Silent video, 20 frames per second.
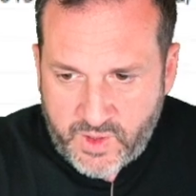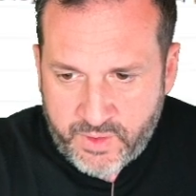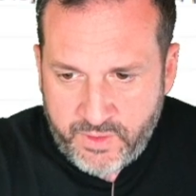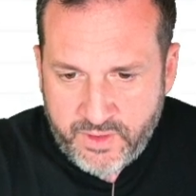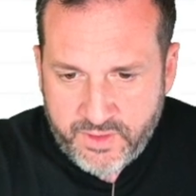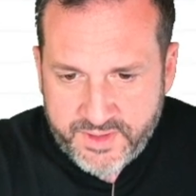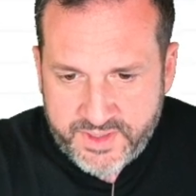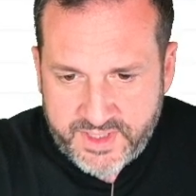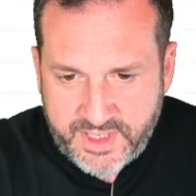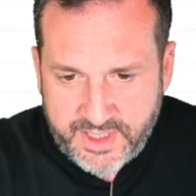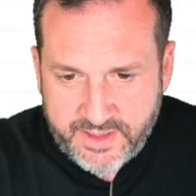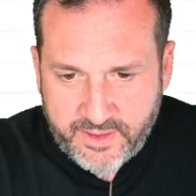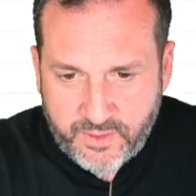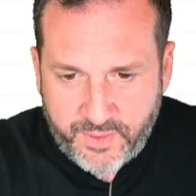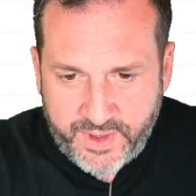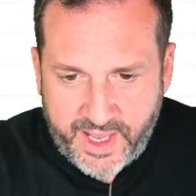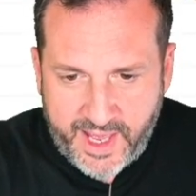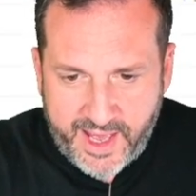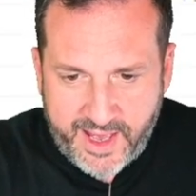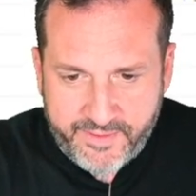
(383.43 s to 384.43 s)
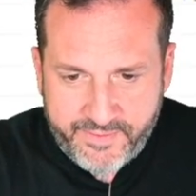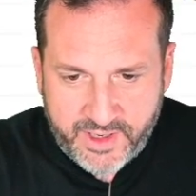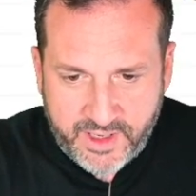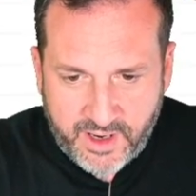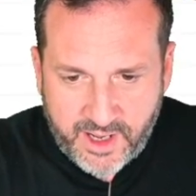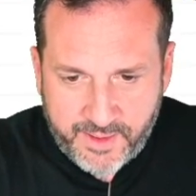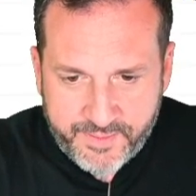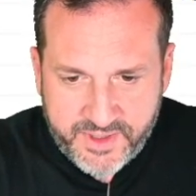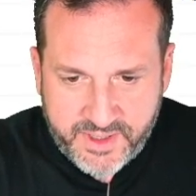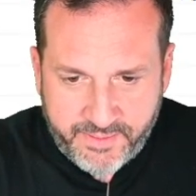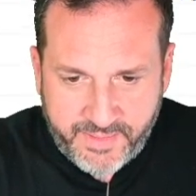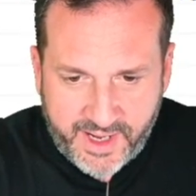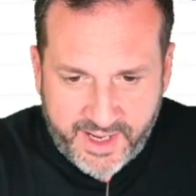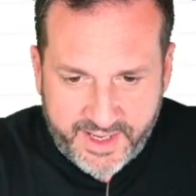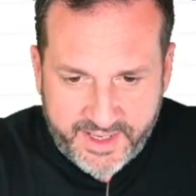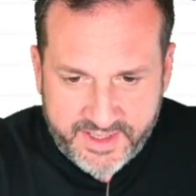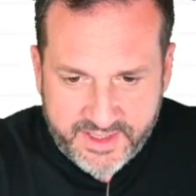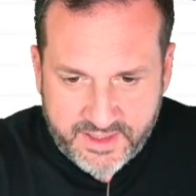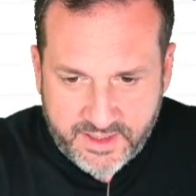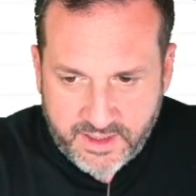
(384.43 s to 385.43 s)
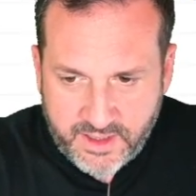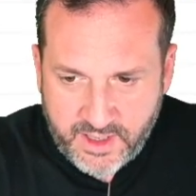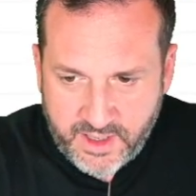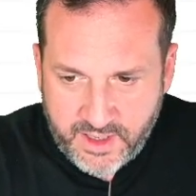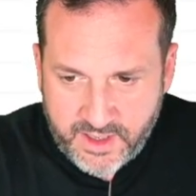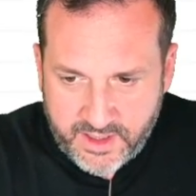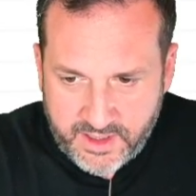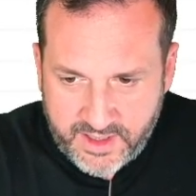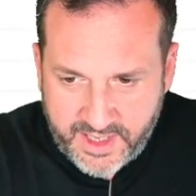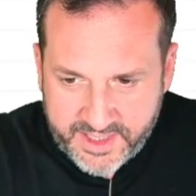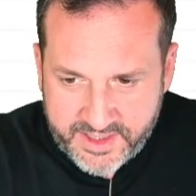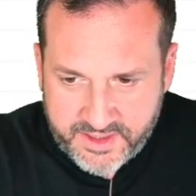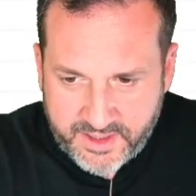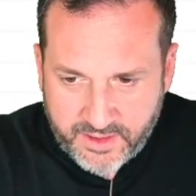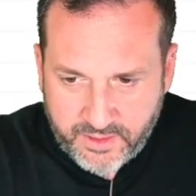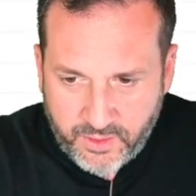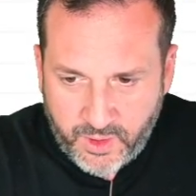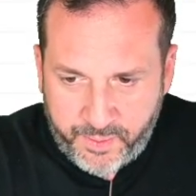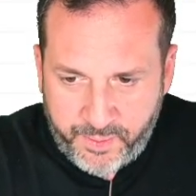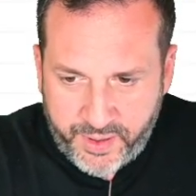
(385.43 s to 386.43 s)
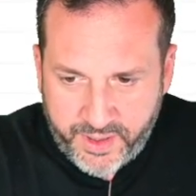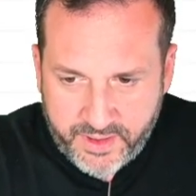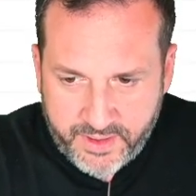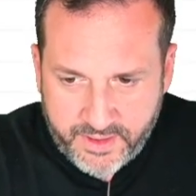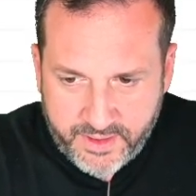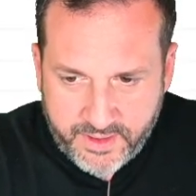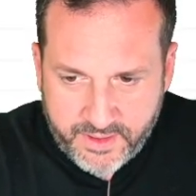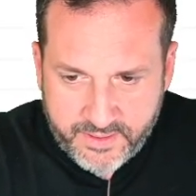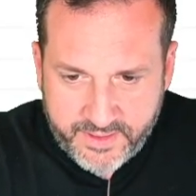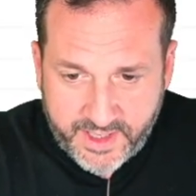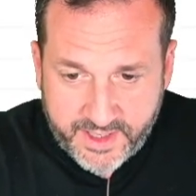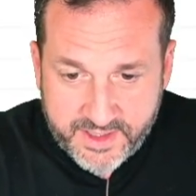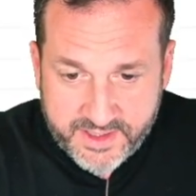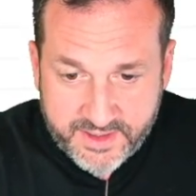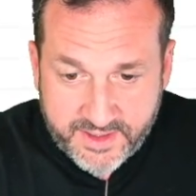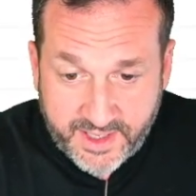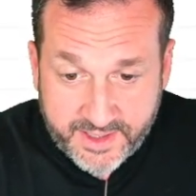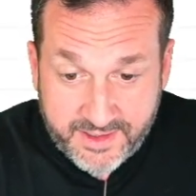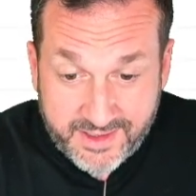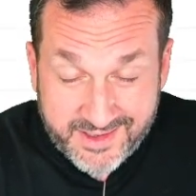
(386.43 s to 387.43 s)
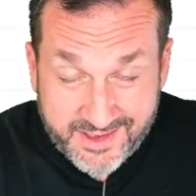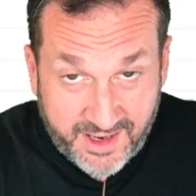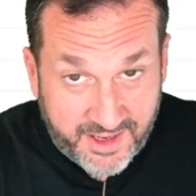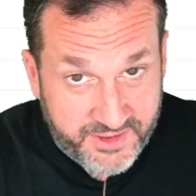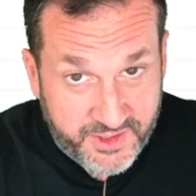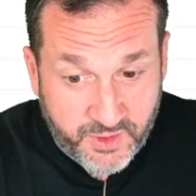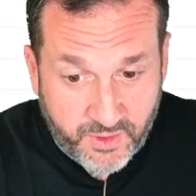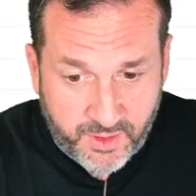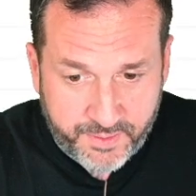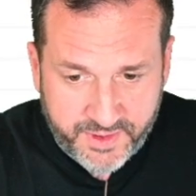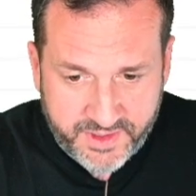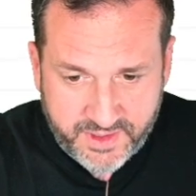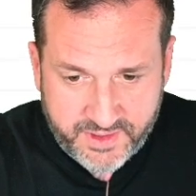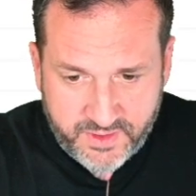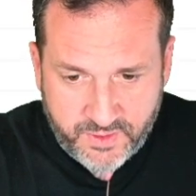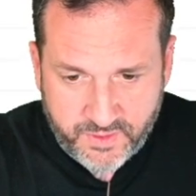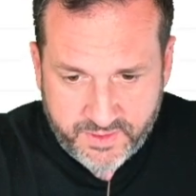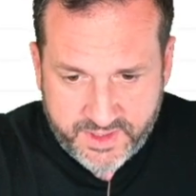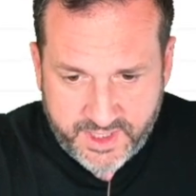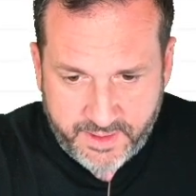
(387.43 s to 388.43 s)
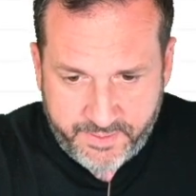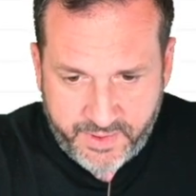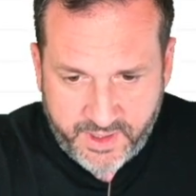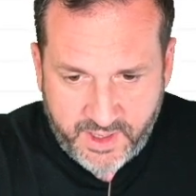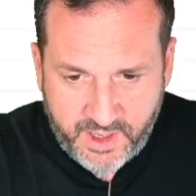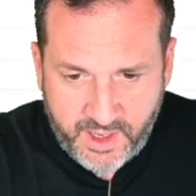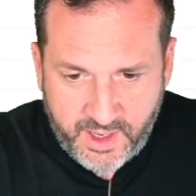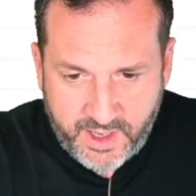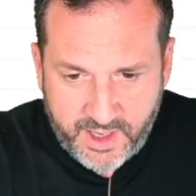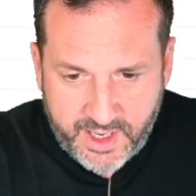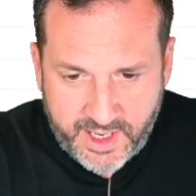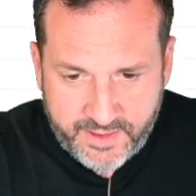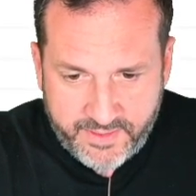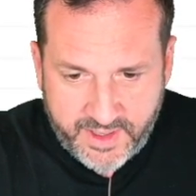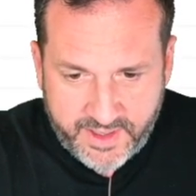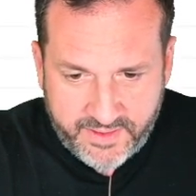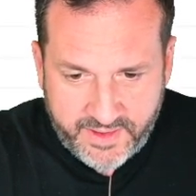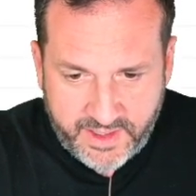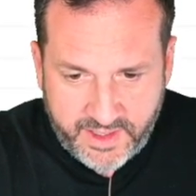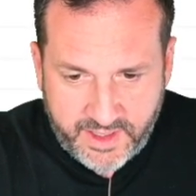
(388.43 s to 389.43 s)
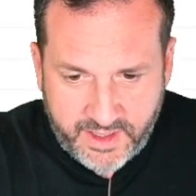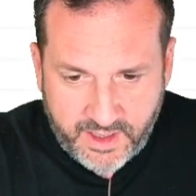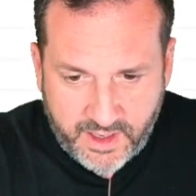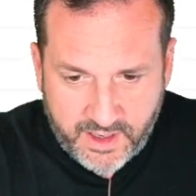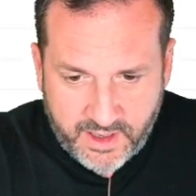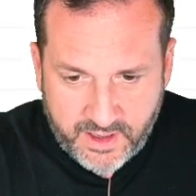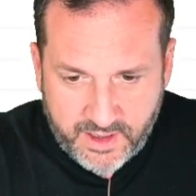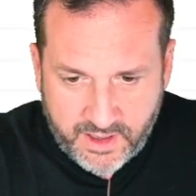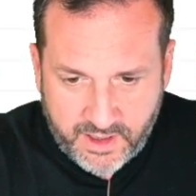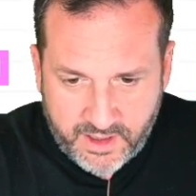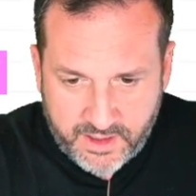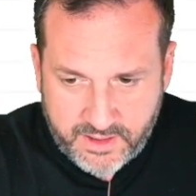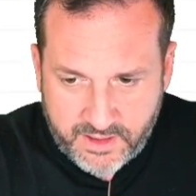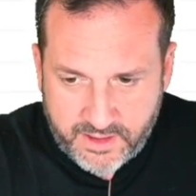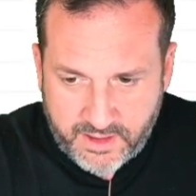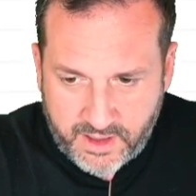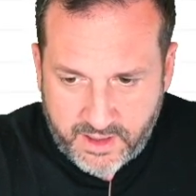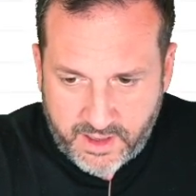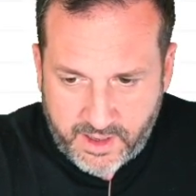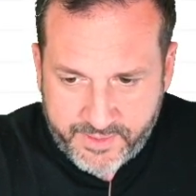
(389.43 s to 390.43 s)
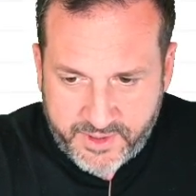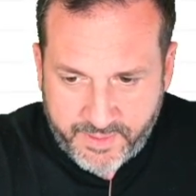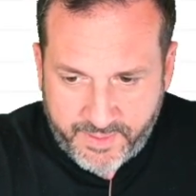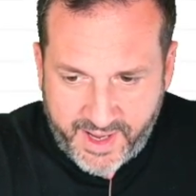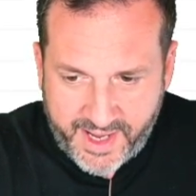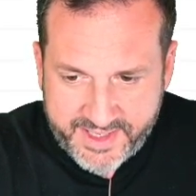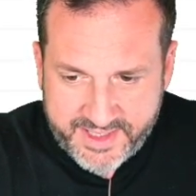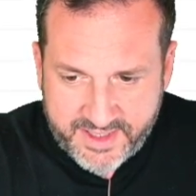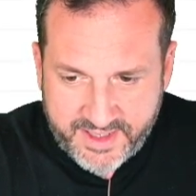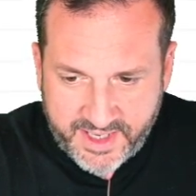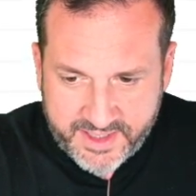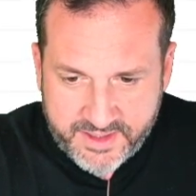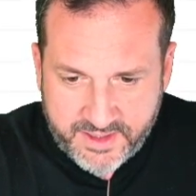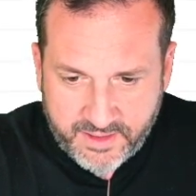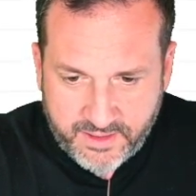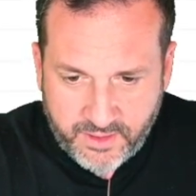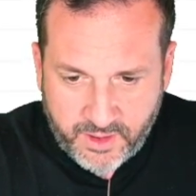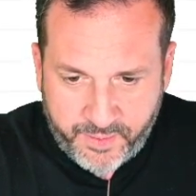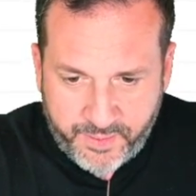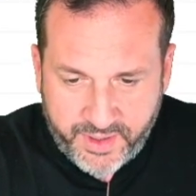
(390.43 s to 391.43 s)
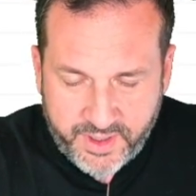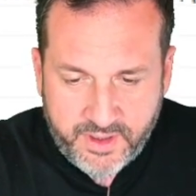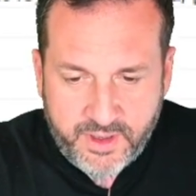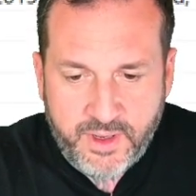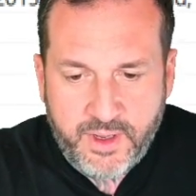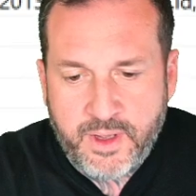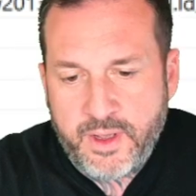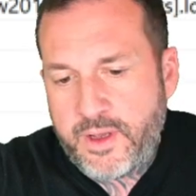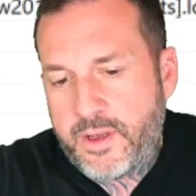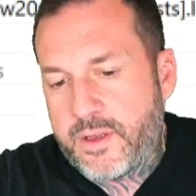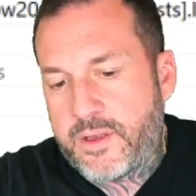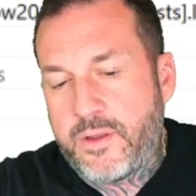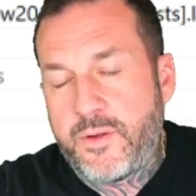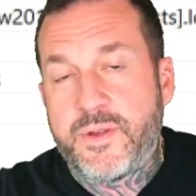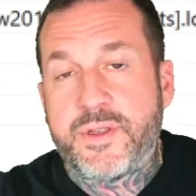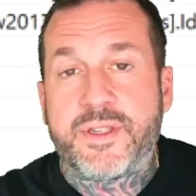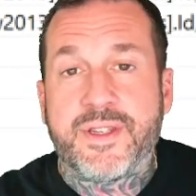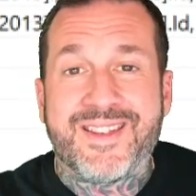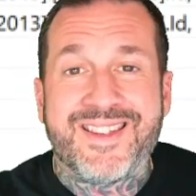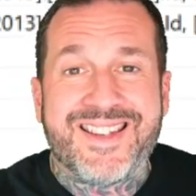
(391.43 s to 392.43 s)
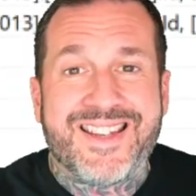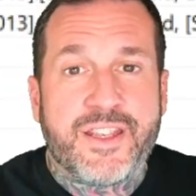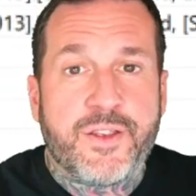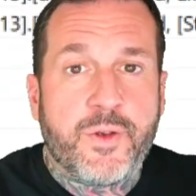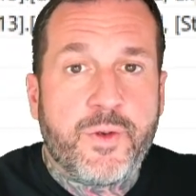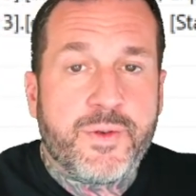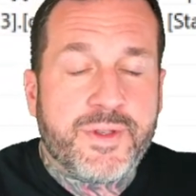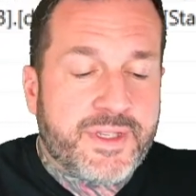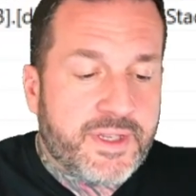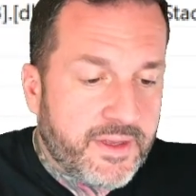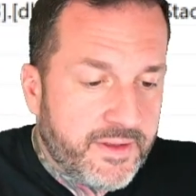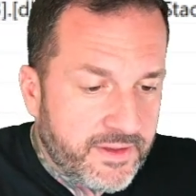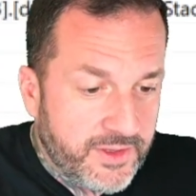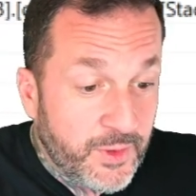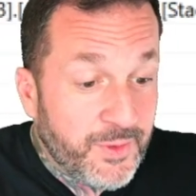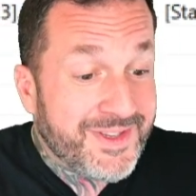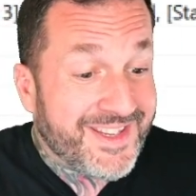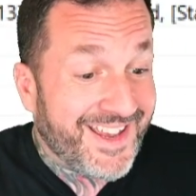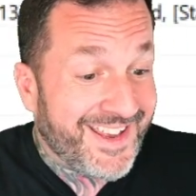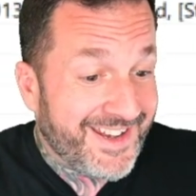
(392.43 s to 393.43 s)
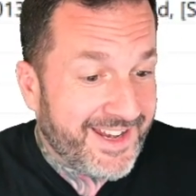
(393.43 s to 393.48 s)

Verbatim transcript: you'll see that we have an optimized nested loop that is that does not show up in the tooltip and that the uh, optimized nested loop used used used